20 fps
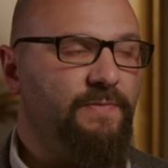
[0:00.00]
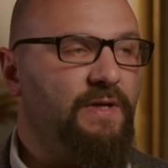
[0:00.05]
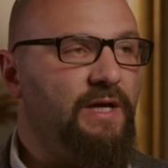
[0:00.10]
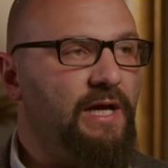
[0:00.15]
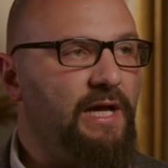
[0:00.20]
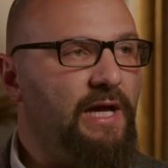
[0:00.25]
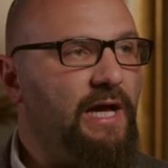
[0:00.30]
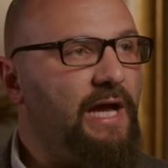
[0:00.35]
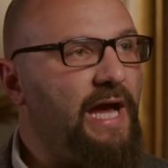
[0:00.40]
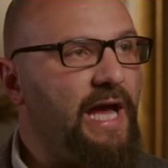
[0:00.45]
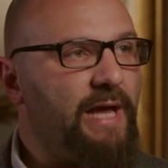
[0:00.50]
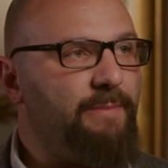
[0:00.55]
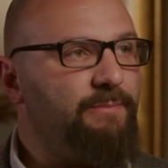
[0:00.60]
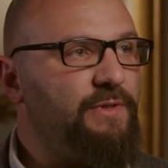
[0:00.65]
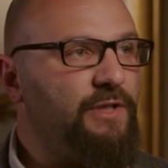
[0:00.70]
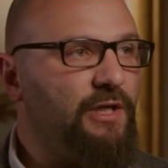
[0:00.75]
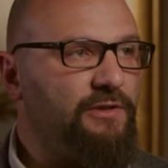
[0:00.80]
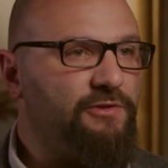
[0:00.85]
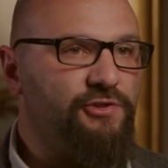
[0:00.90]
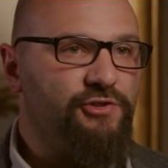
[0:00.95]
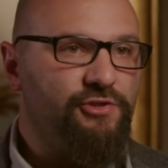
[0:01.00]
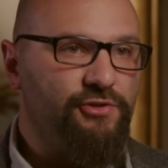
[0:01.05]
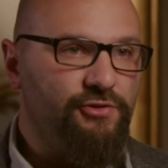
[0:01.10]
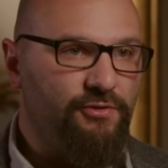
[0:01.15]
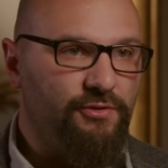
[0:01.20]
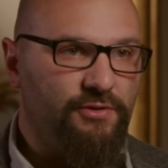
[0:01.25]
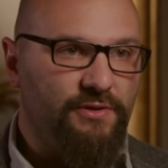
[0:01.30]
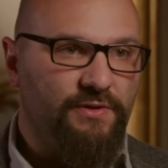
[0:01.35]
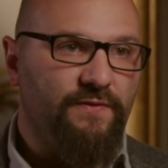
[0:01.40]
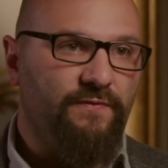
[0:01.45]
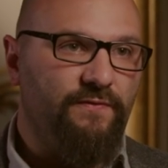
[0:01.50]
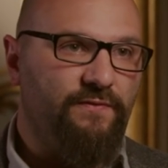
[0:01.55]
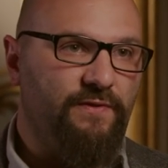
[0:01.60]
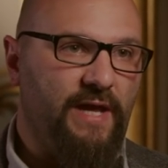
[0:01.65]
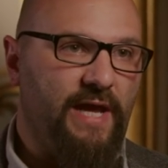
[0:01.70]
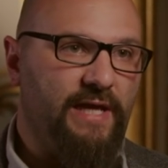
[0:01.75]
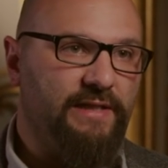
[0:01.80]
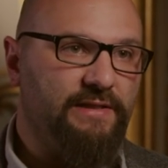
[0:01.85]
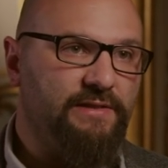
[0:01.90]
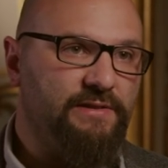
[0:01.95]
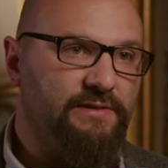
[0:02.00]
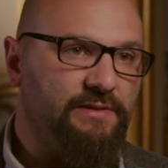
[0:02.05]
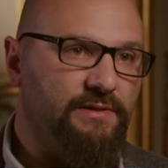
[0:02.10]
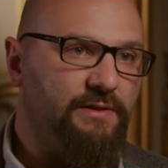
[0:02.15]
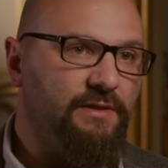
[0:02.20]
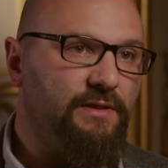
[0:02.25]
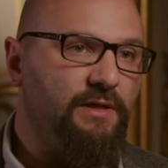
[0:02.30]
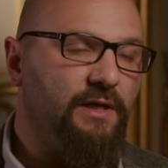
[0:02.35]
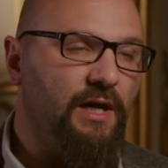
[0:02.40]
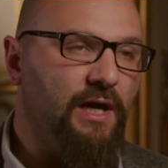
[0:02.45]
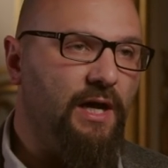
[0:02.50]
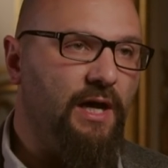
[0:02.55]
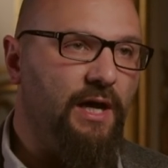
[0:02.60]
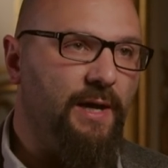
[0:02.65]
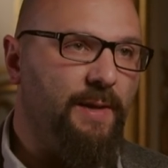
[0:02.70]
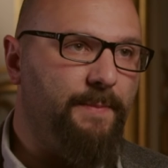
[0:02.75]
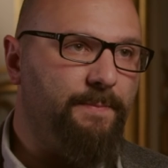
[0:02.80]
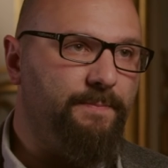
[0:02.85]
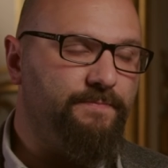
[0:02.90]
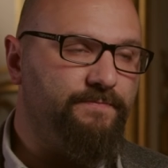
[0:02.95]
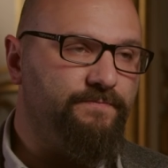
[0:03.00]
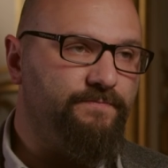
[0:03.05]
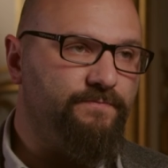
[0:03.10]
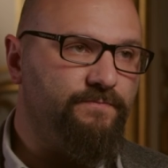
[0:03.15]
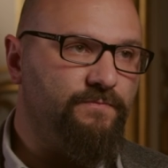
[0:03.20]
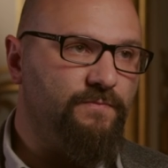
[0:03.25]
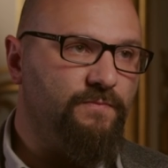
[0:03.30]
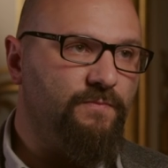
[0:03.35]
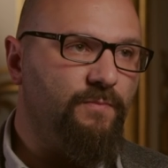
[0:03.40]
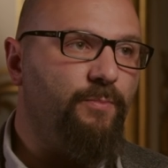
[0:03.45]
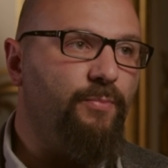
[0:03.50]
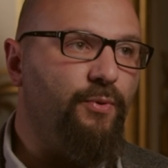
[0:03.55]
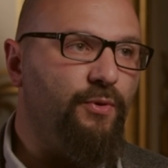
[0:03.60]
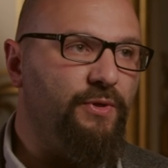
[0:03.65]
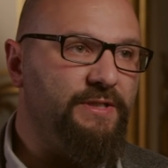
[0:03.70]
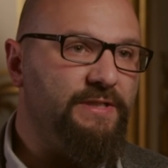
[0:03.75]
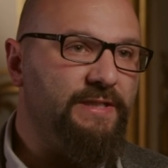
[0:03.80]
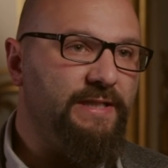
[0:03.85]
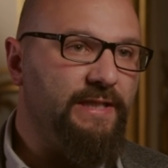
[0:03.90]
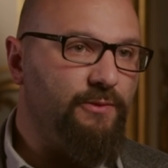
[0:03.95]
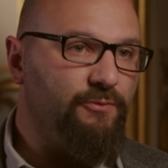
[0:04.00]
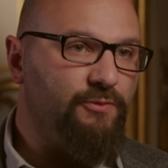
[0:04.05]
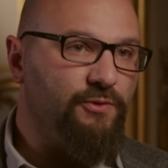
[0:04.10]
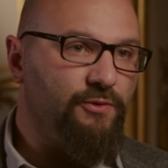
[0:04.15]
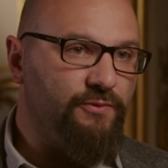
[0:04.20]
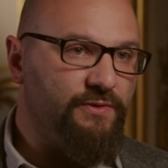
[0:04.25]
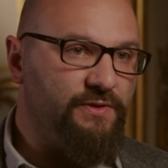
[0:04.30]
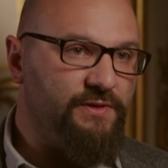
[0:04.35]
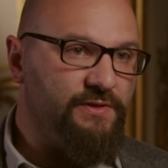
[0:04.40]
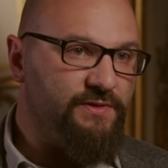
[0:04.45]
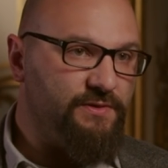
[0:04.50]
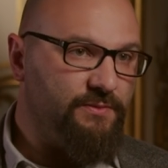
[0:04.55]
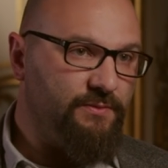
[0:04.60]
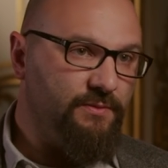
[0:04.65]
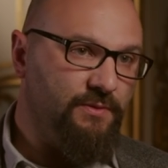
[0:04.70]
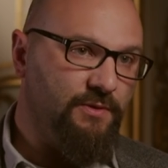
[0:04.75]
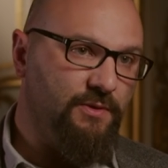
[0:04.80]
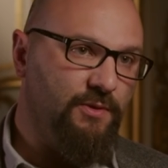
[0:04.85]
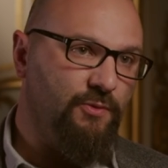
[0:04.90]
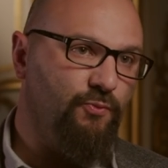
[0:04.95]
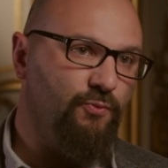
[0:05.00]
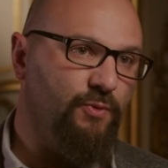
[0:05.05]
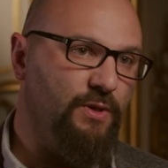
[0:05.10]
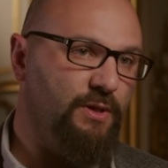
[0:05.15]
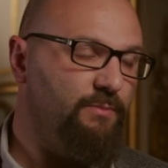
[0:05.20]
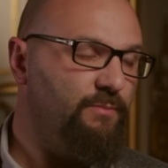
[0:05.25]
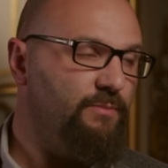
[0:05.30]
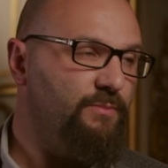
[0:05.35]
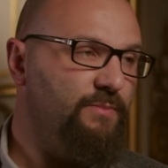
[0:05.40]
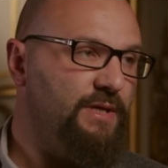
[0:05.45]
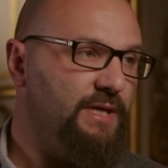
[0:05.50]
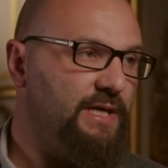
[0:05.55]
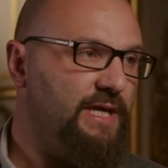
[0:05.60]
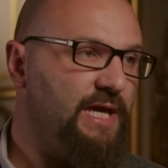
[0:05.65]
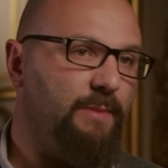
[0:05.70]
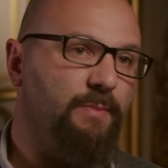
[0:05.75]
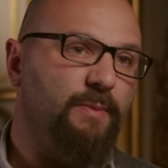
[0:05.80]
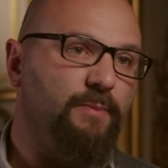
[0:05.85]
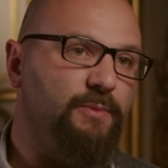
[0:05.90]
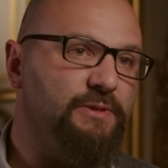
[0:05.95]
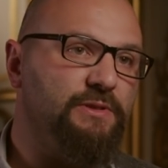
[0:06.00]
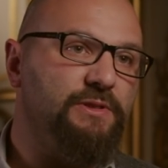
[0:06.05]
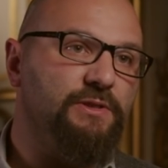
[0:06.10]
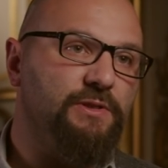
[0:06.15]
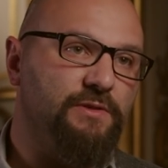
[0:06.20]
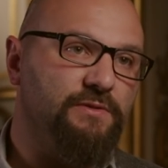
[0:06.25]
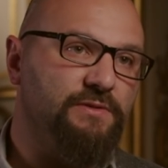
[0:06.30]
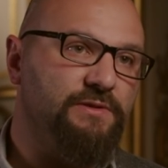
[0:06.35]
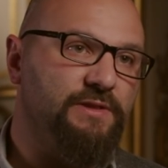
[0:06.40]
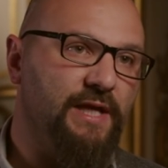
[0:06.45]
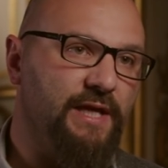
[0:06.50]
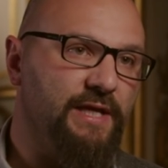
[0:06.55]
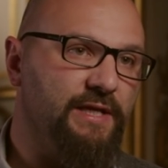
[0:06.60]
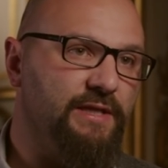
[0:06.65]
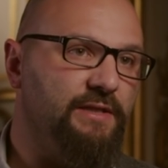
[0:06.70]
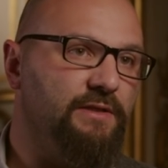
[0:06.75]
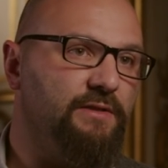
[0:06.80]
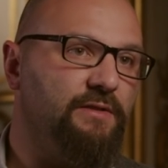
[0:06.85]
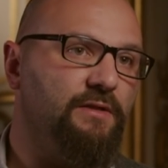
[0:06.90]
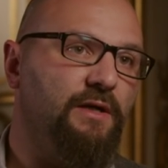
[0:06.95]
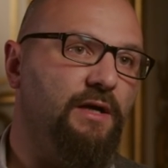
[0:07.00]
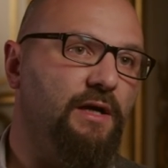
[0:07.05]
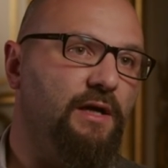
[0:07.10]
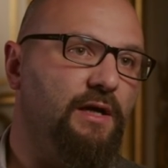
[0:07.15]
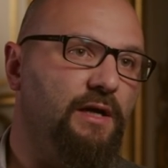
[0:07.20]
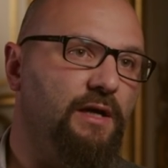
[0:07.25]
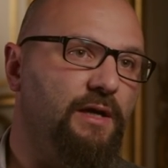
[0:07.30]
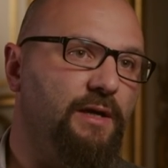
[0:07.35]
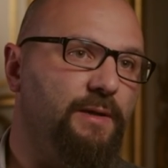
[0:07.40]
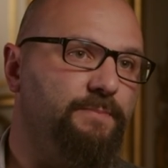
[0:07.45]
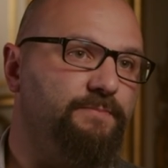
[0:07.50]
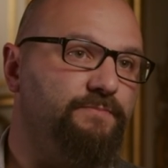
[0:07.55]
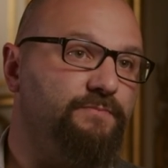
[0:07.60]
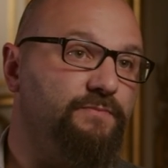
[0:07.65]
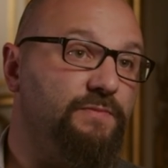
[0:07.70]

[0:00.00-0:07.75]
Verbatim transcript: uh, I'm not sure that uh, um, political authorities will be capable to contain uh,